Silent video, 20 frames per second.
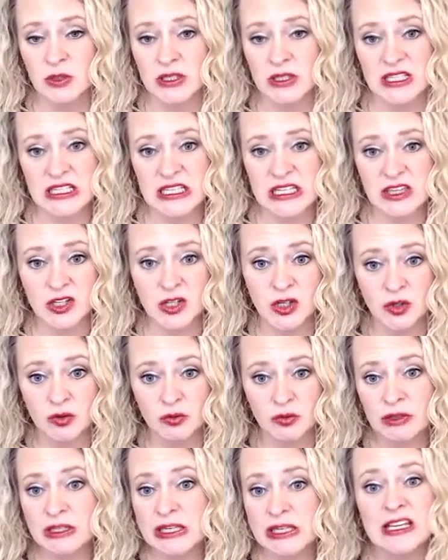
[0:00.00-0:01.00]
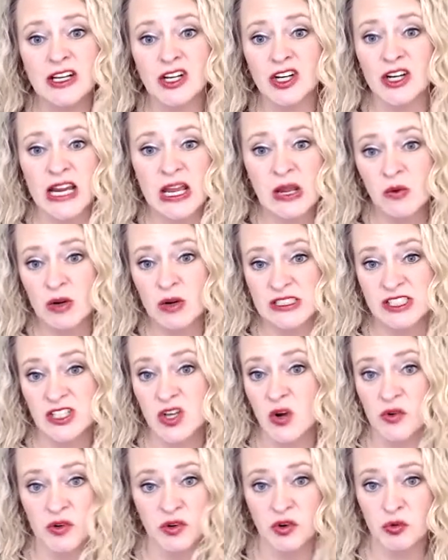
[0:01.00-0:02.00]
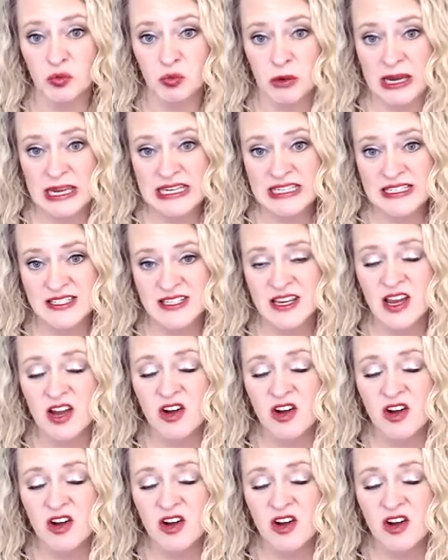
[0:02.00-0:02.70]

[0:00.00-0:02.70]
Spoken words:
can either reiterate what is going great,